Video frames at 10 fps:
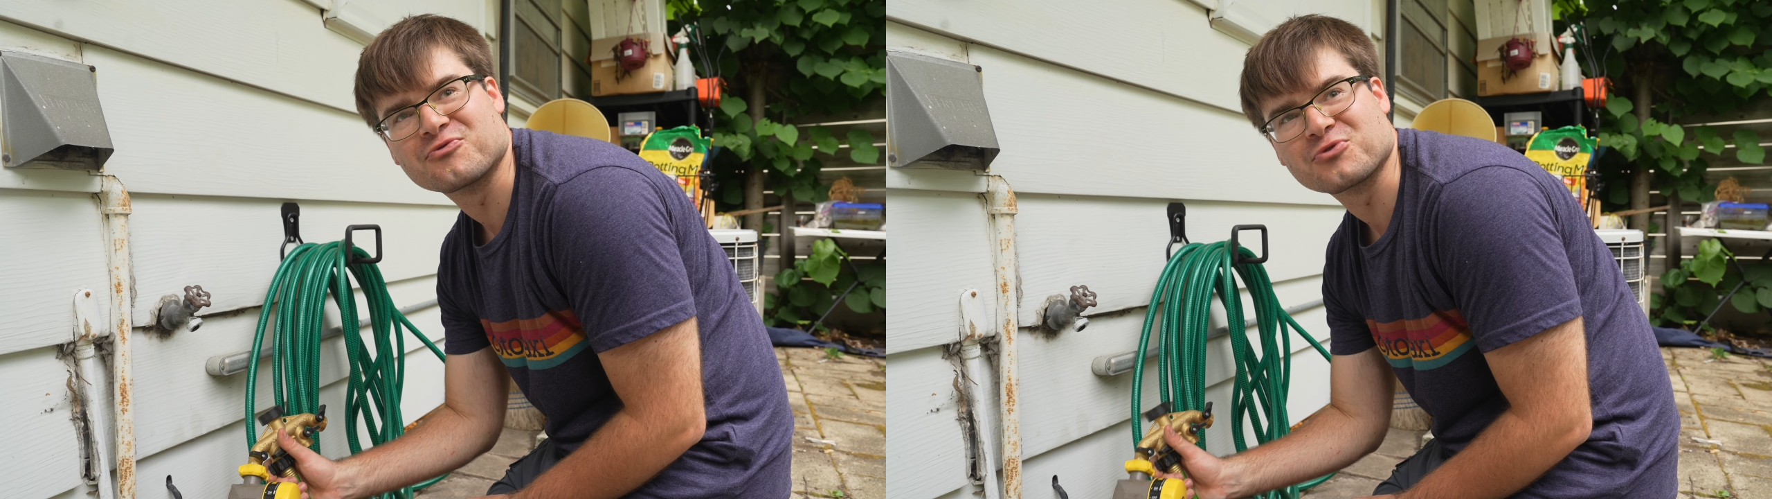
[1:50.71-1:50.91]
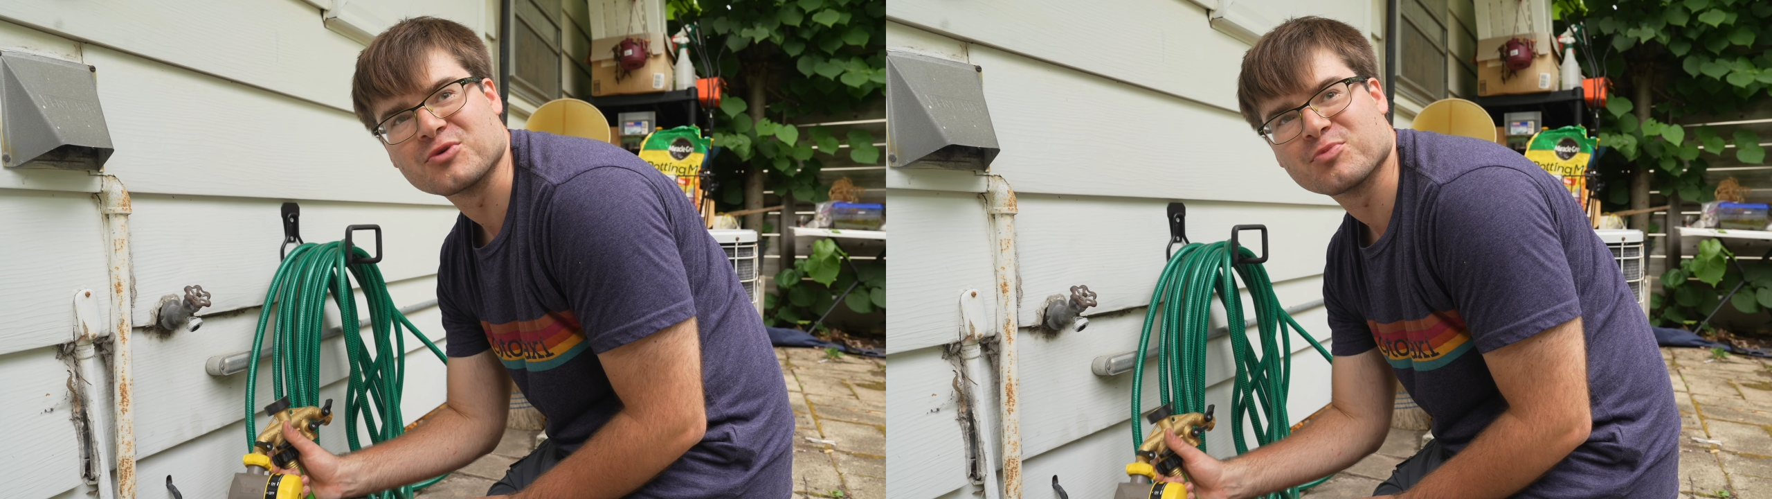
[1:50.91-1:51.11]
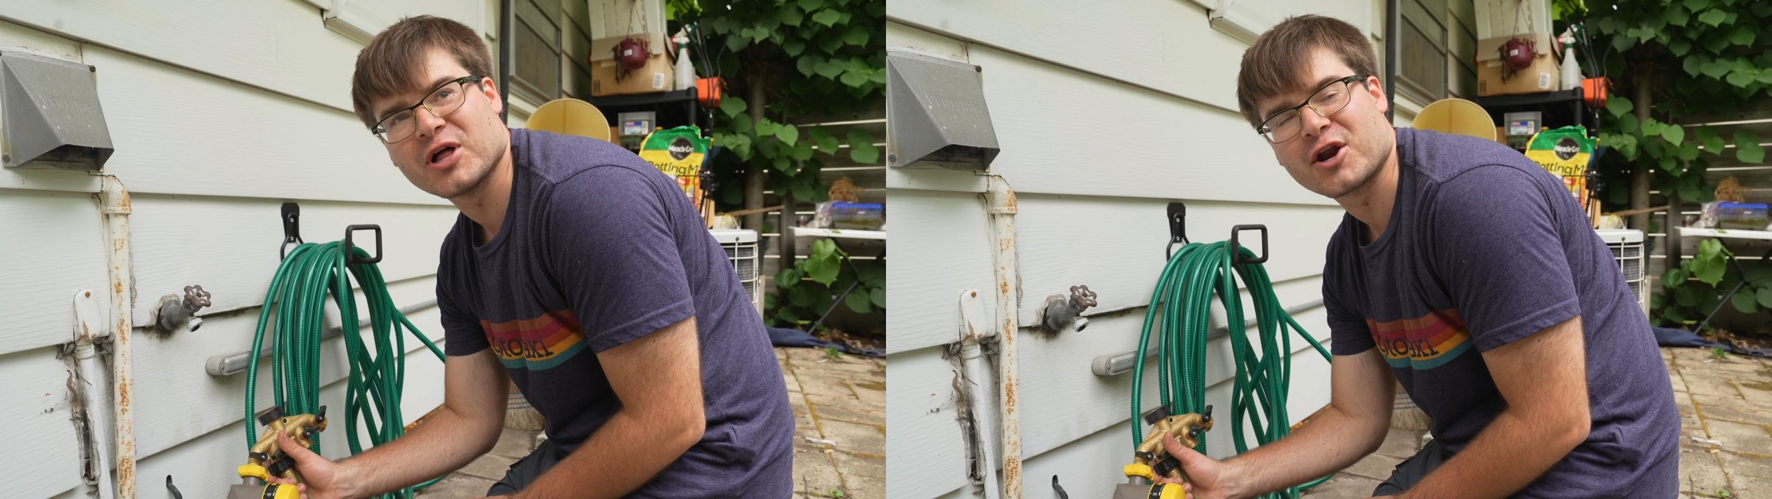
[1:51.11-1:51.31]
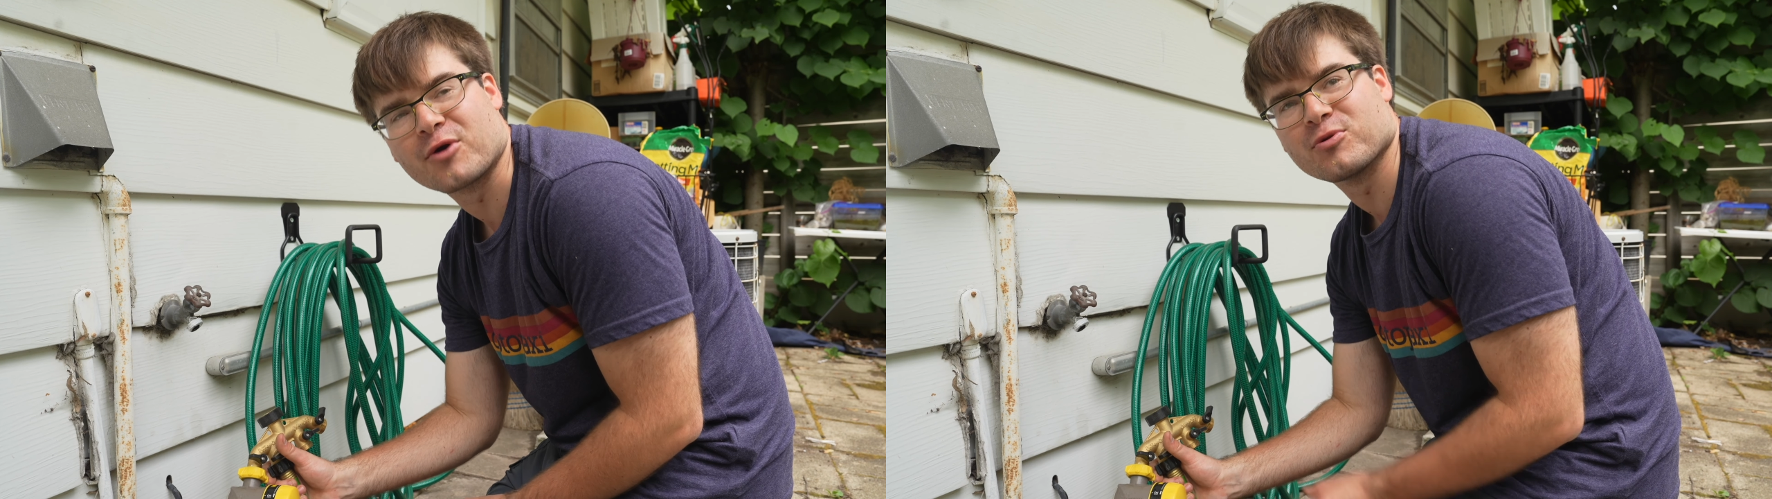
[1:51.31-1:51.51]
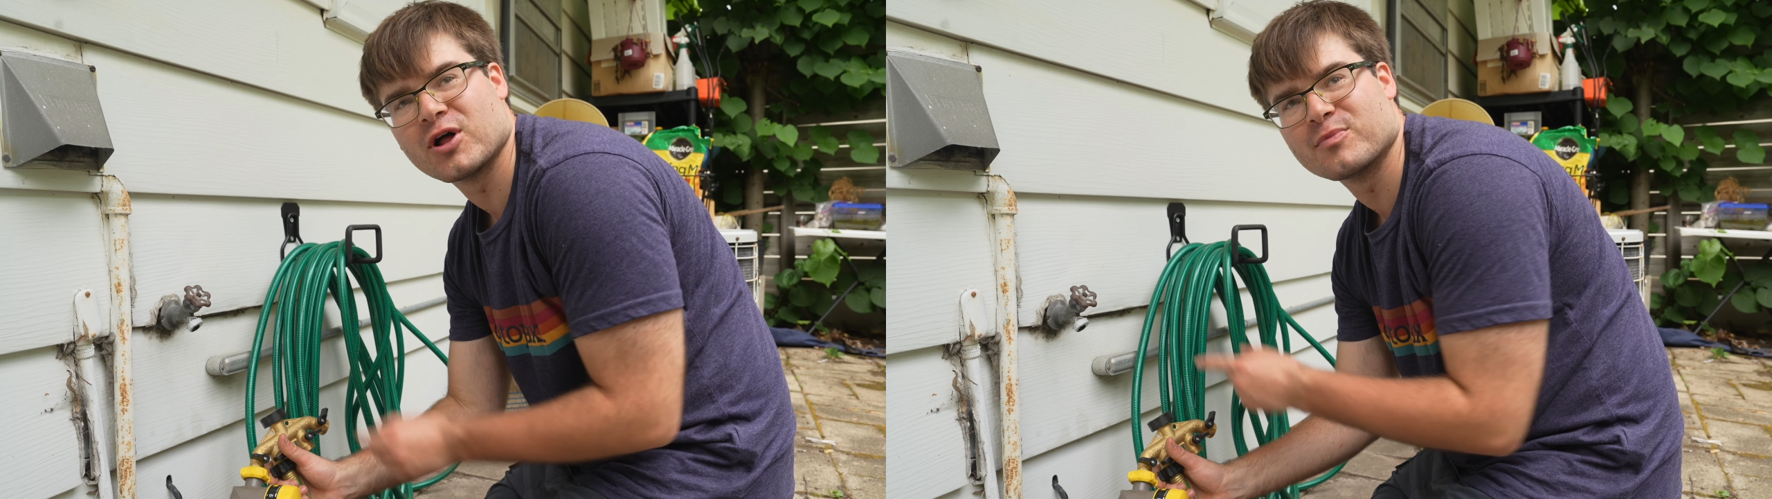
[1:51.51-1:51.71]
reapplied
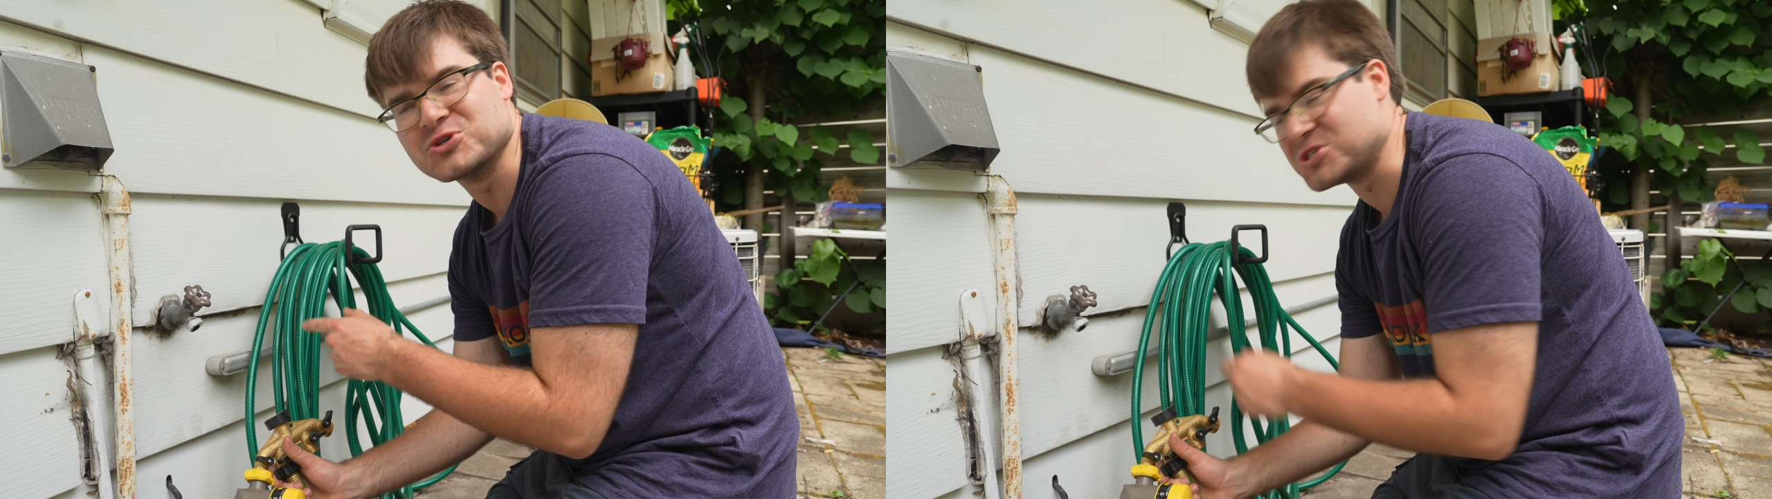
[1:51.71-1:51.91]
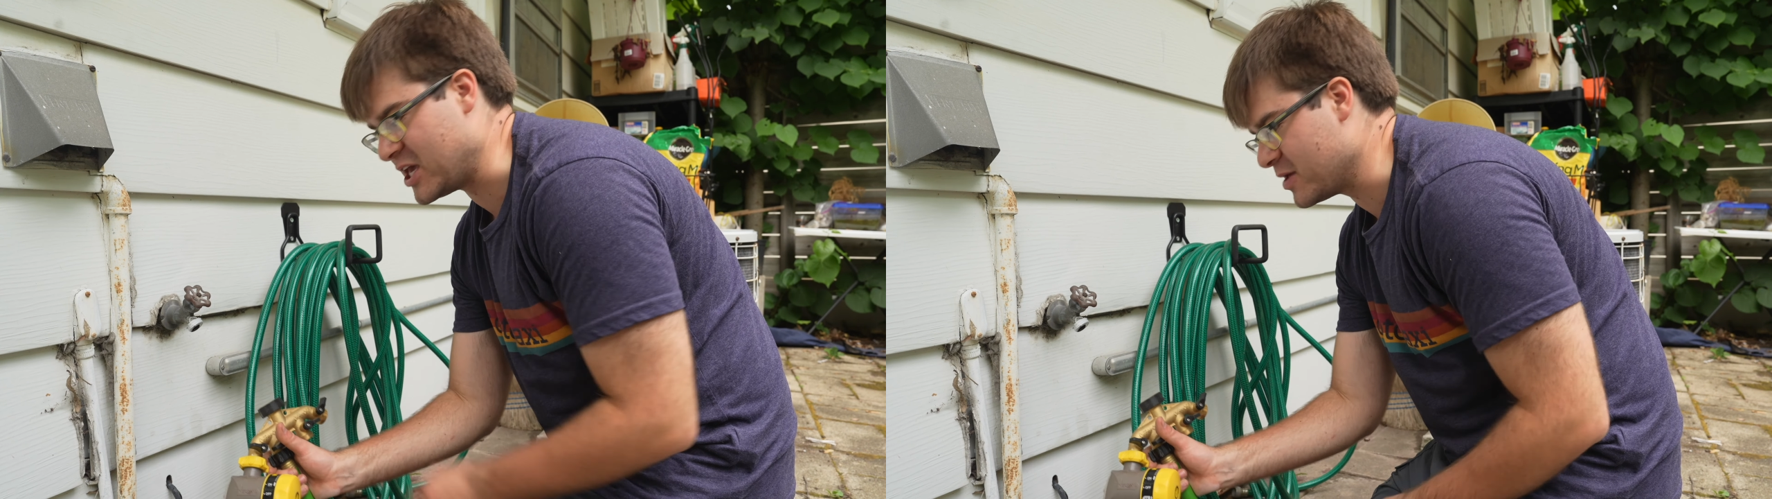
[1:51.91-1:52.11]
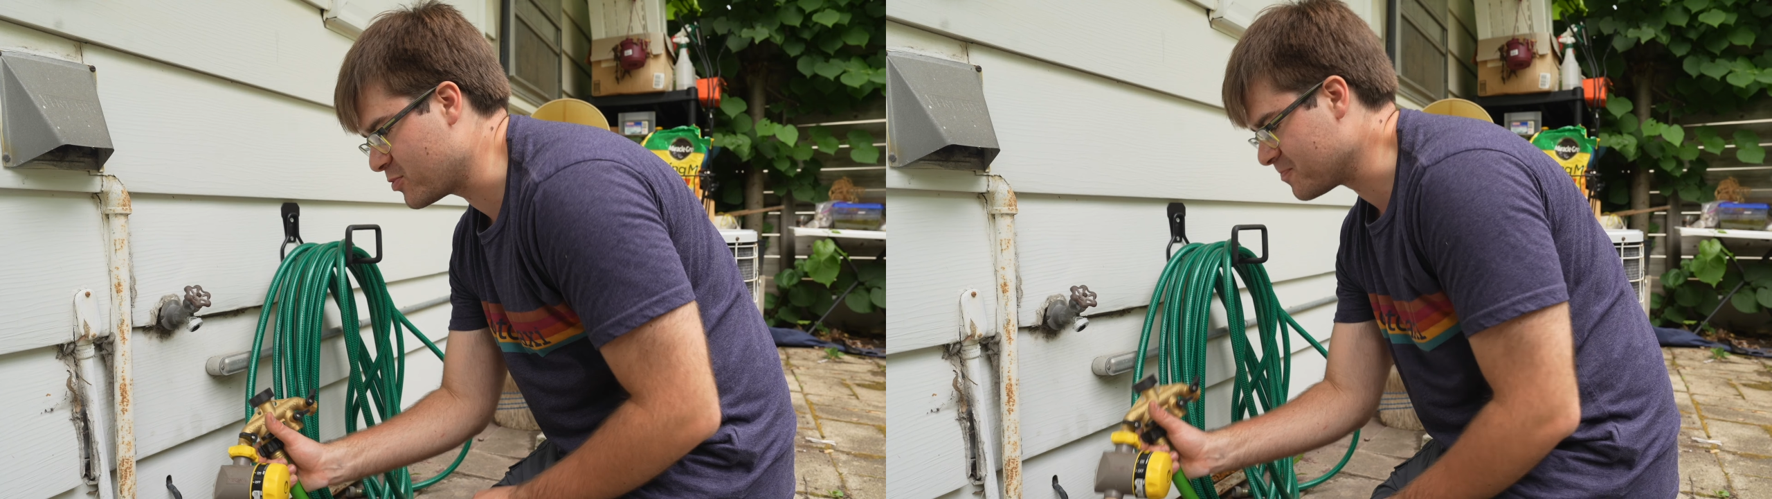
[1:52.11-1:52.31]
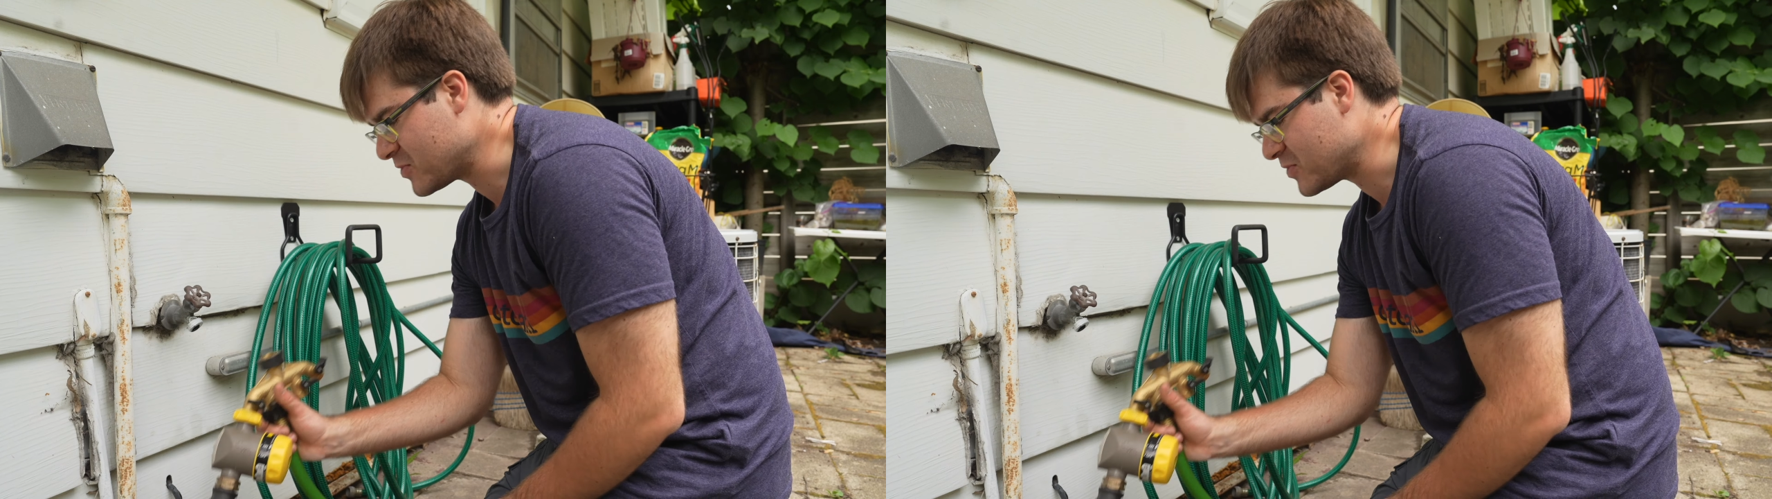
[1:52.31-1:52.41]
our plumber's tape,